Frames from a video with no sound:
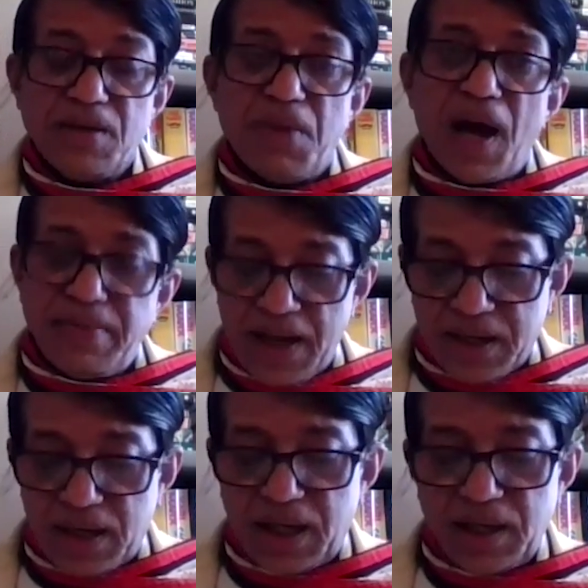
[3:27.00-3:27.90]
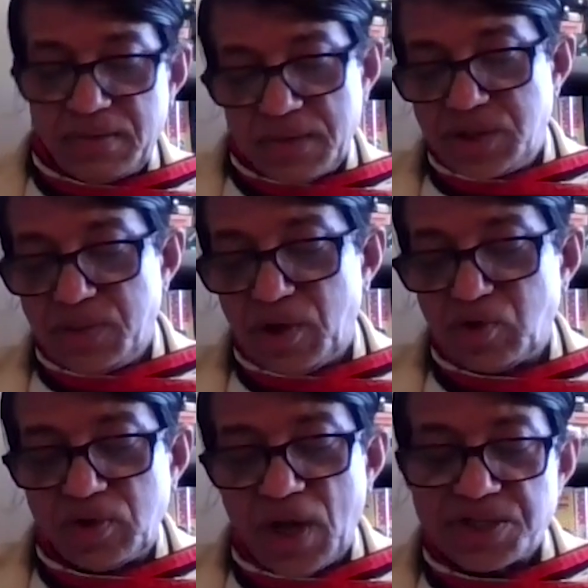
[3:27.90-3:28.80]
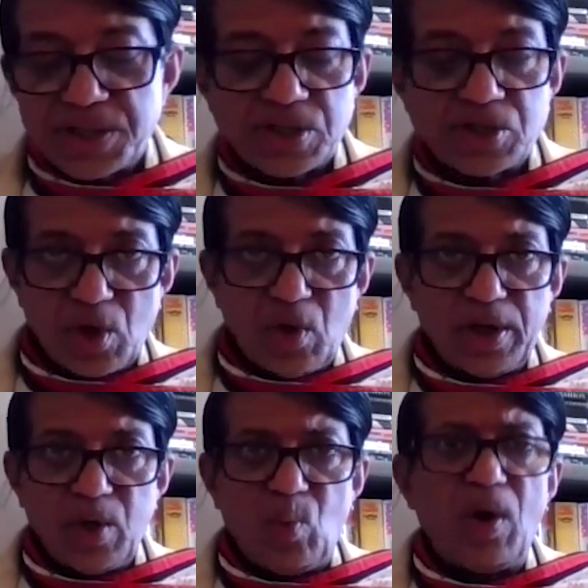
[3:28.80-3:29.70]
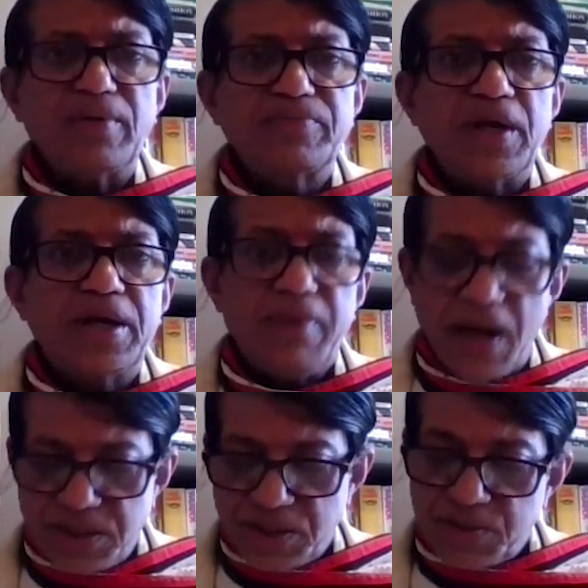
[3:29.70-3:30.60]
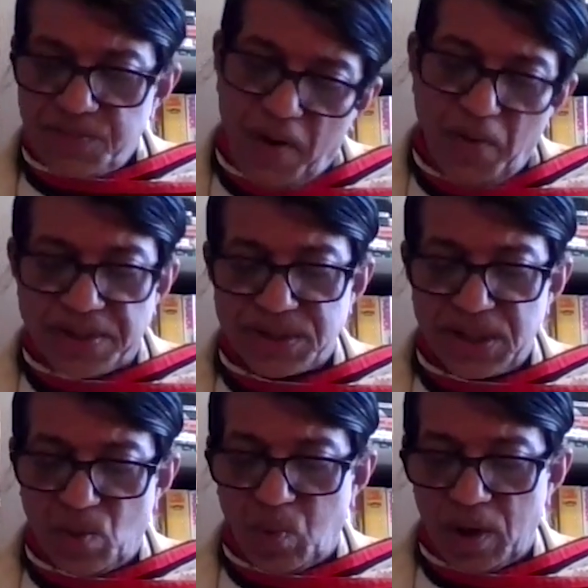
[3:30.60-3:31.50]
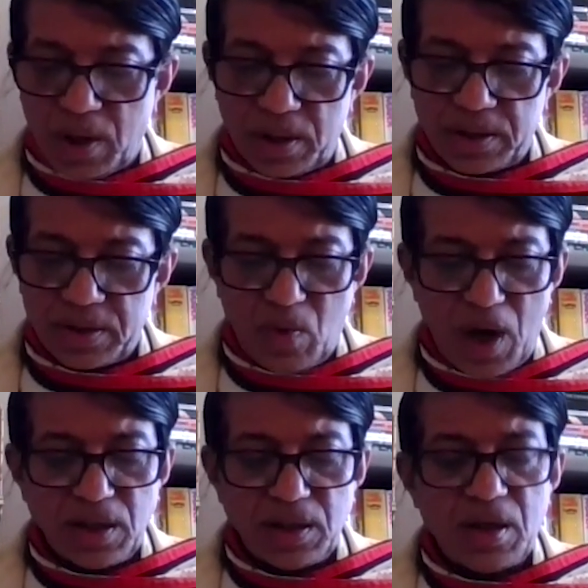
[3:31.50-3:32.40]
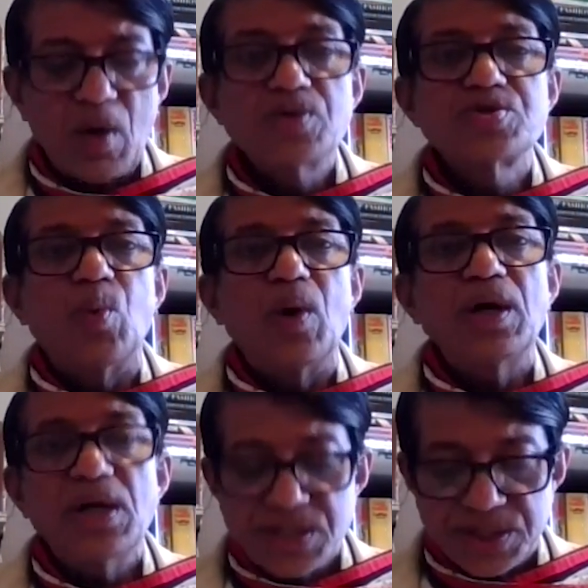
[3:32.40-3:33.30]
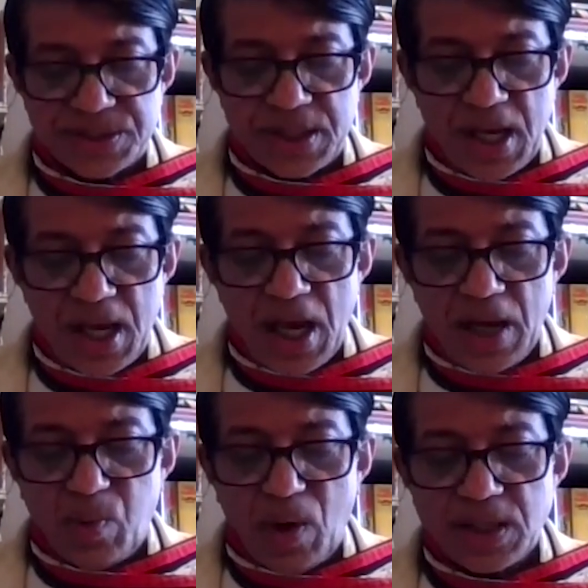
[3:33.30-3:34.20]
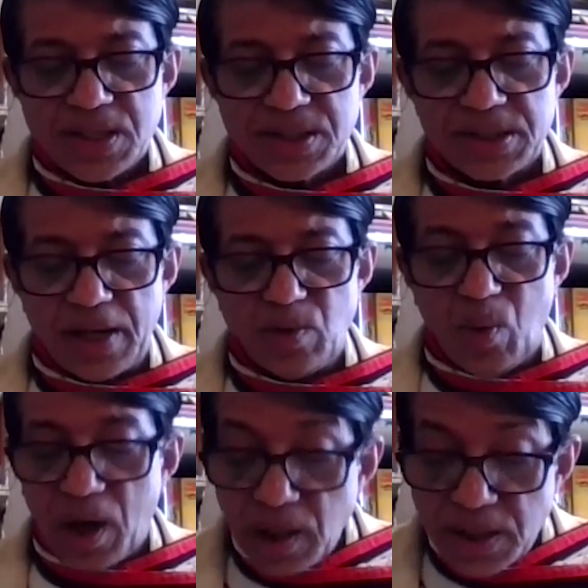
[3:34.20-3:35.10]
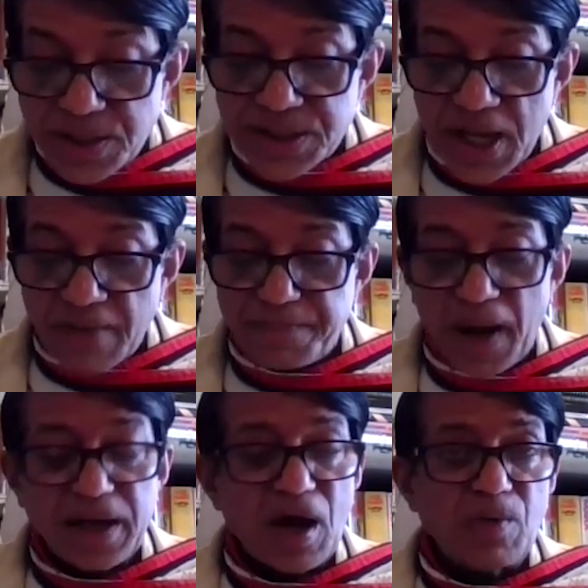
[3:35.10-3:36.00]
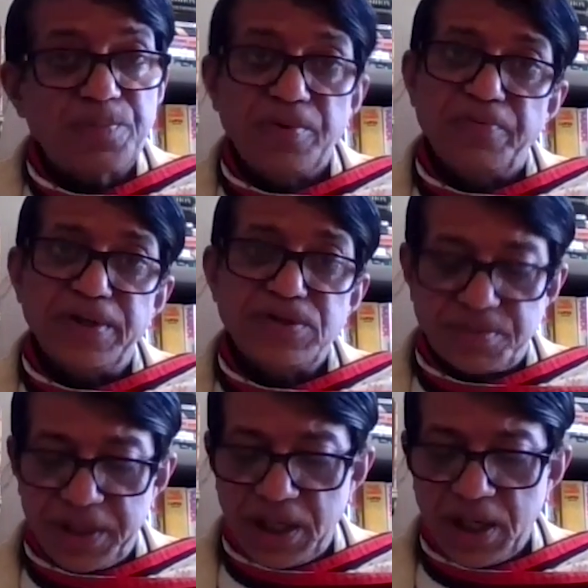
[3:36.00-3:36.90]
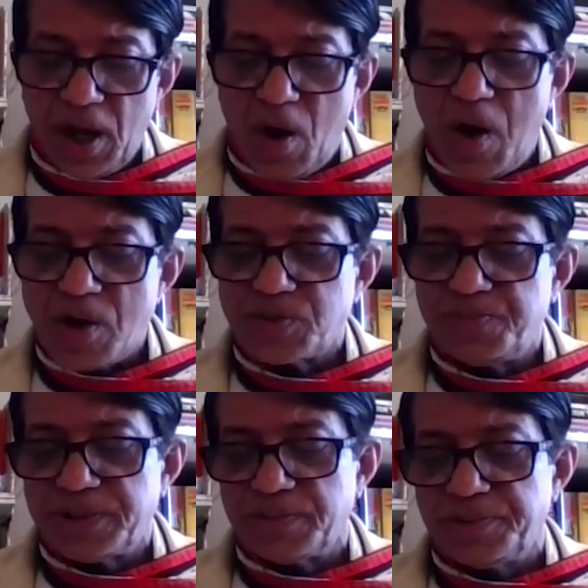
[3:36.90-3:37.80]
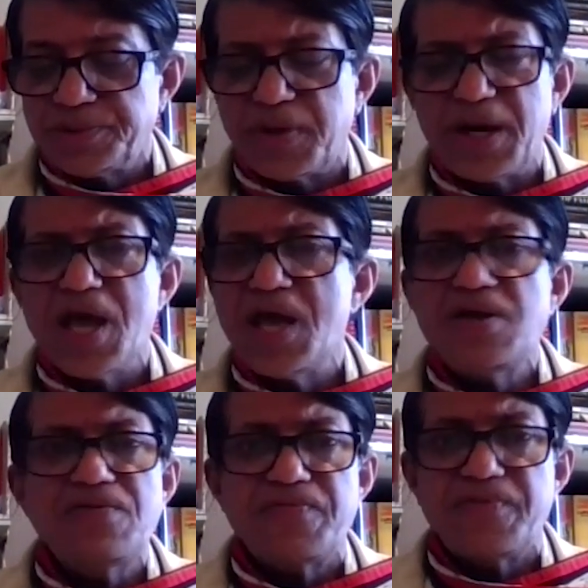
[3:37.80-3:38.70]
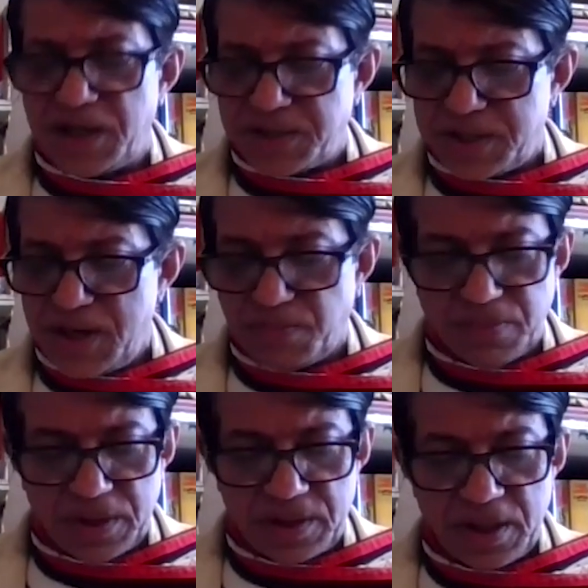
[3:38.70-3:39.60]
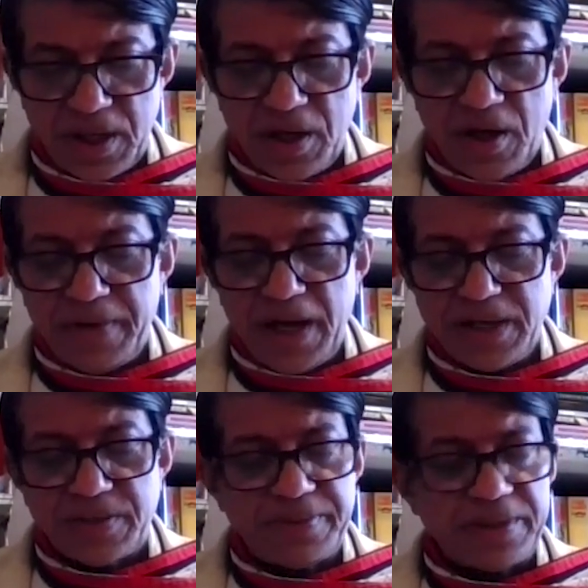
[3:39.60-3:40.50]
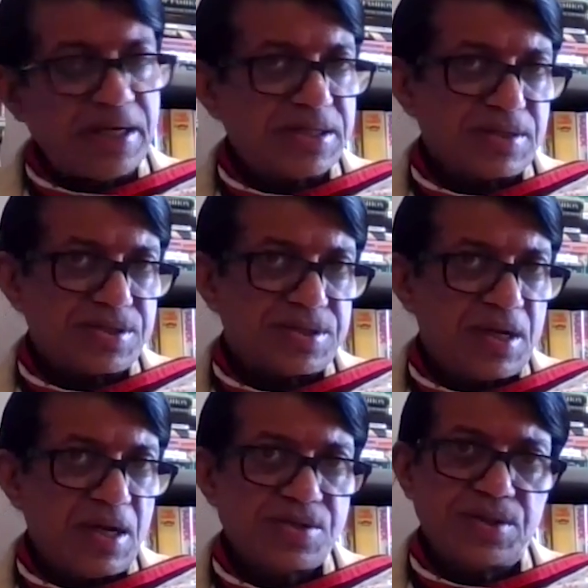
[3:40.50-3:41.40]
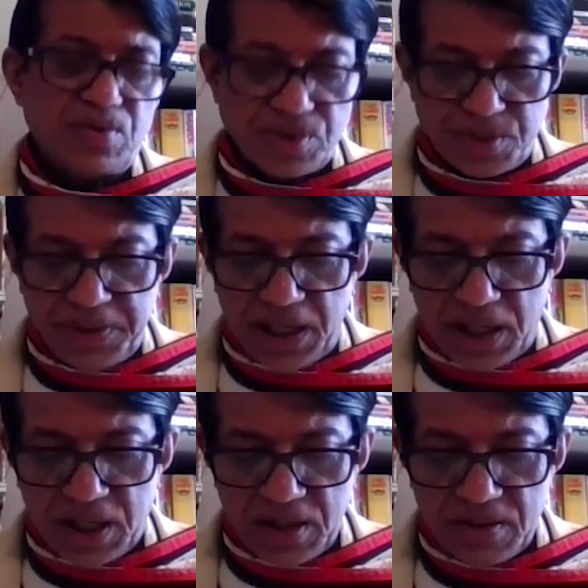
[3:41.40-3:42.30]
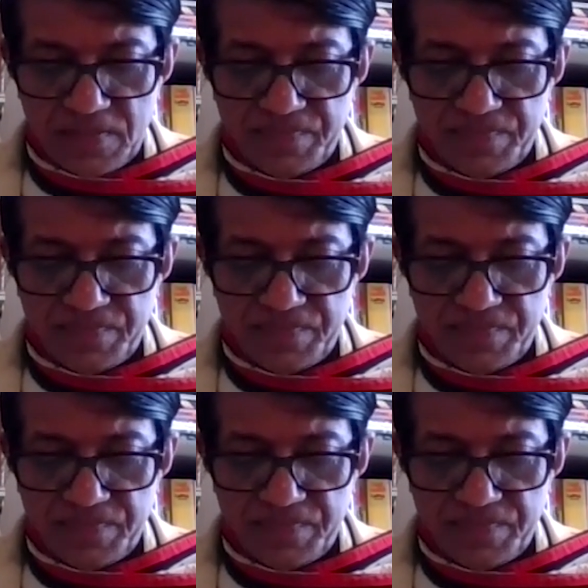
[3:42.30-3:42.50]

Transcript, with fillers: in my reckoning, Jivananda Das is surely one of the greatest poets in the world, one whose words and works and worlds have by now proven to be hospitable to an infinite number of interpretations, so to speak.